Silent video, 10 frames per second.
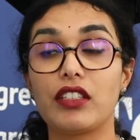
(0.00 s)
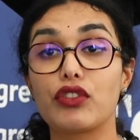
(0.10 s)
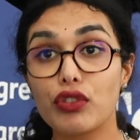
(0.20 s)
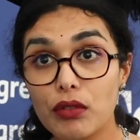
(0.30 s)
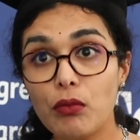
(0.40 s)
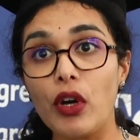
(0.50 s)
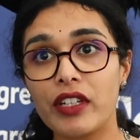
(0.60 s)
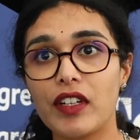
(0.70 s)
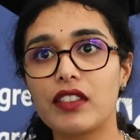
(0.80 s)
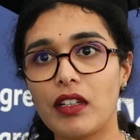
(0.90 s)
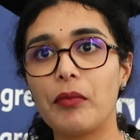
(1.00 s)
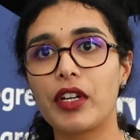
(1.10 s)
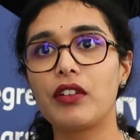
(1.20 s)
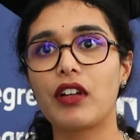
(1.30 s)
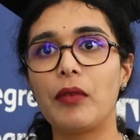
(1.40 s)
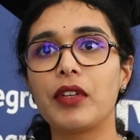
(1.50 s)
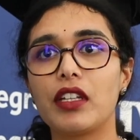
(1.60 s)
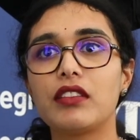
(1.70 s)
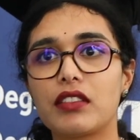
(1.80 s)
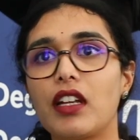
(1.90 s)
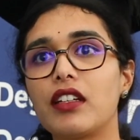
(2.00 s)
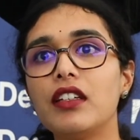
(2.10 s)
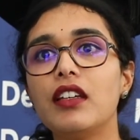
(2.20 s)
should motivate somebody to come here and study.